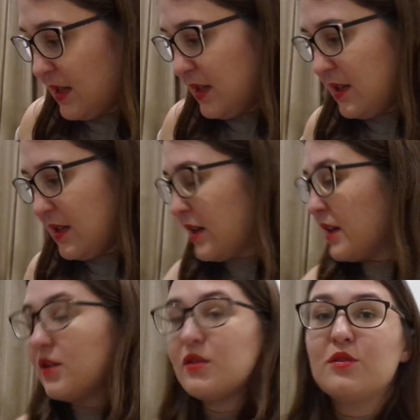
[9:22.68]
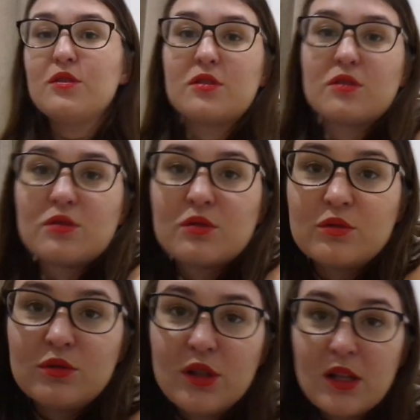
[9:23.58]
then I
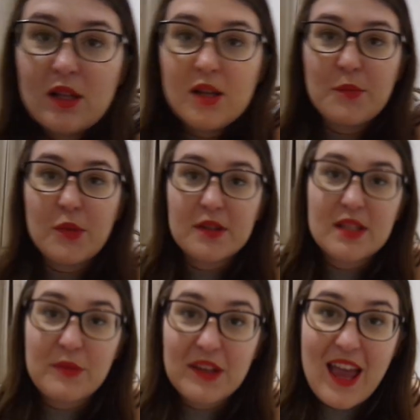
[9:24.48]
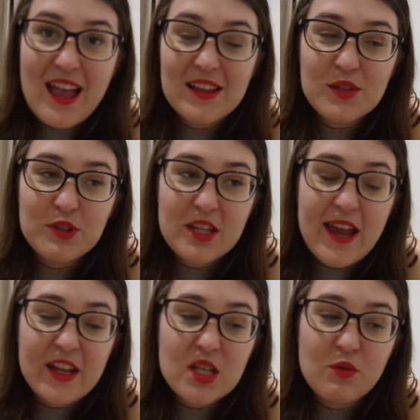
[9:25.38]
also bought something else which I
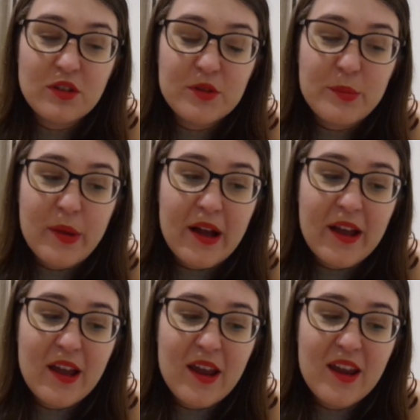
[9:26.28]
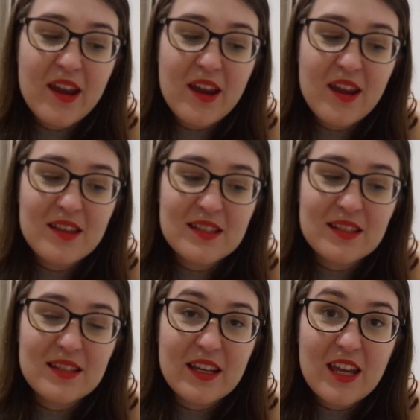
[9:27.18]
actually wanted to buy
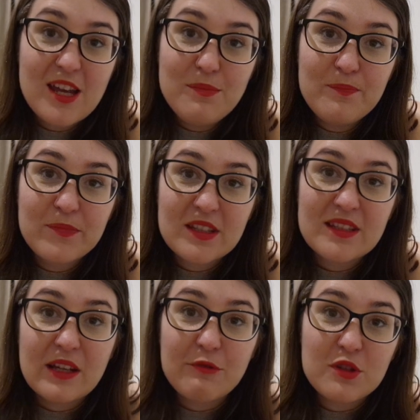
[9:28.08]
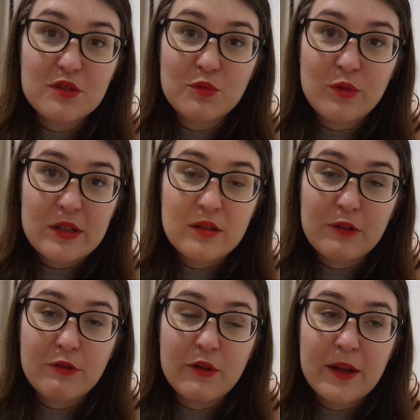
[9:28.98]
since I first went to
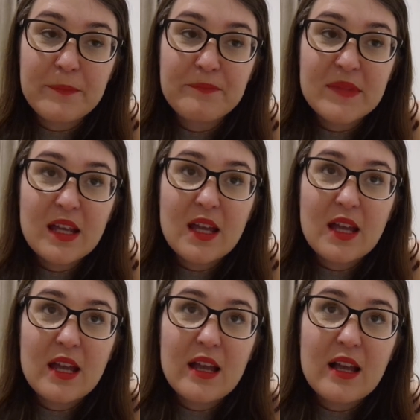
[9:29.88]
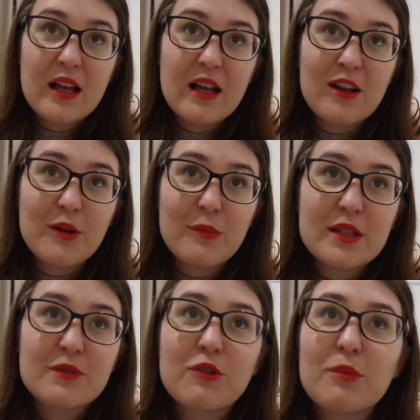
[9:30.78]
La Foret.
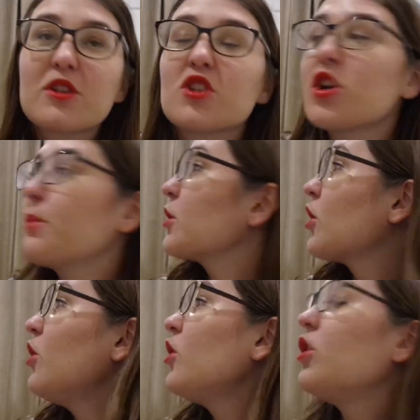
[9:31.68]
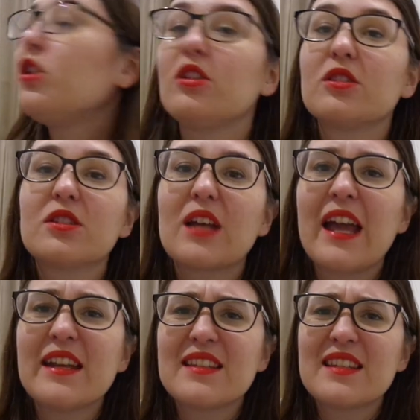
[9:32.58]
It's from a shop called
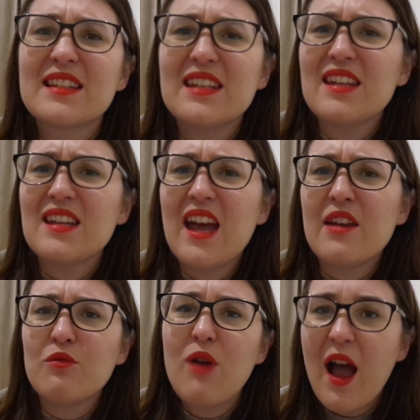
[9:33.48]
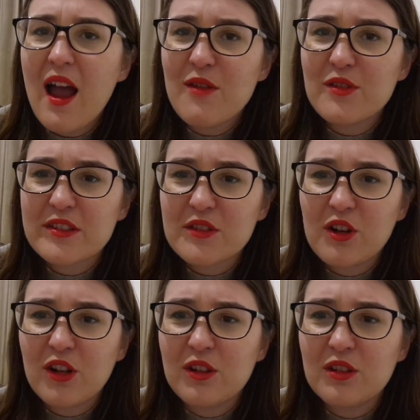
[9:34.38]
HCNY, which is
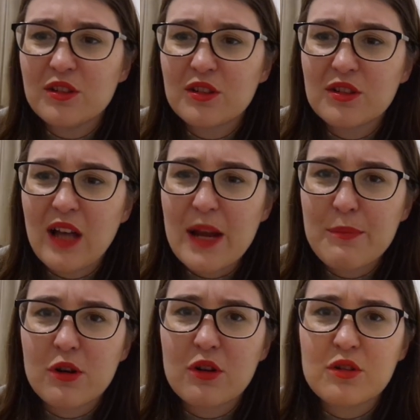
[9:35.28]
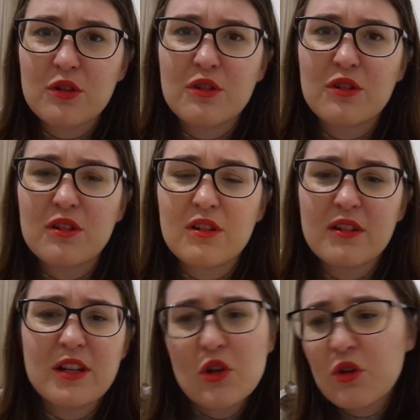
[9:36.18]
called Hyper Couture
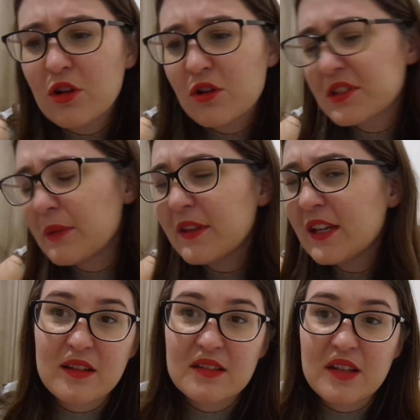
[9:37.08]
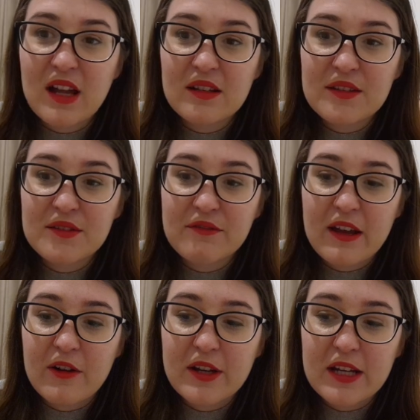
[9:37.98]
New York or something. And the style is
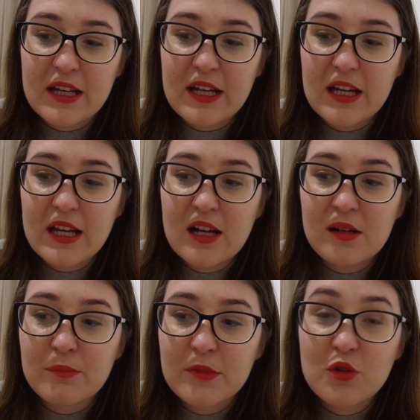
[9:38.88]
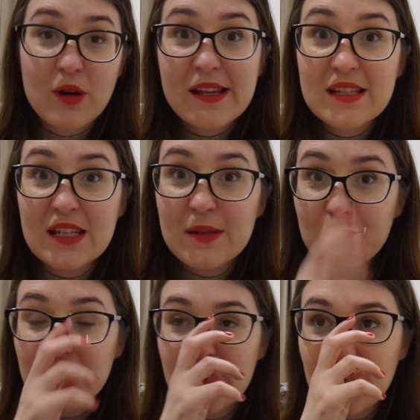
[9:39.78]
very crazy
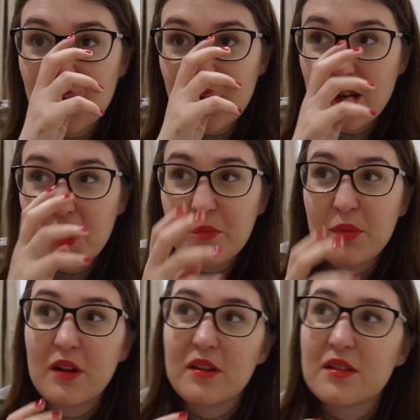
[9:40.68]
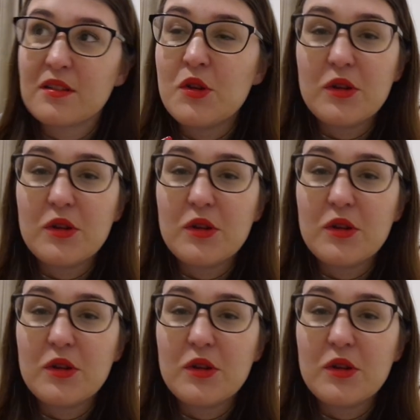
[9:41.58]
but